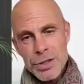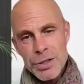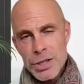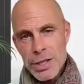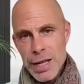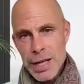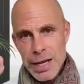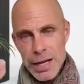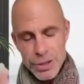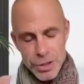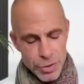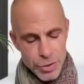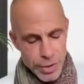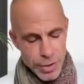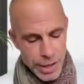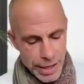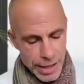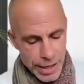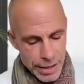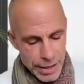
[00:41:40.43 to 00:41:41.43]
Just let out
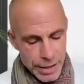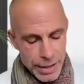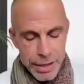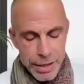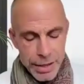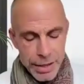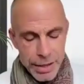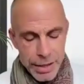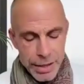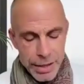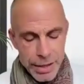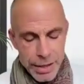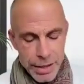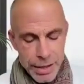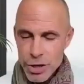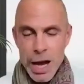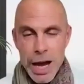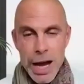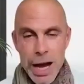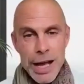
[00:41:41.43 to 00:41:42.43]
your air, shut
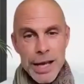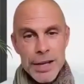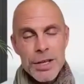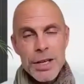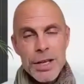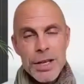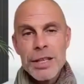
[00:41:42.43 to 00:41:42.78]
your eyes,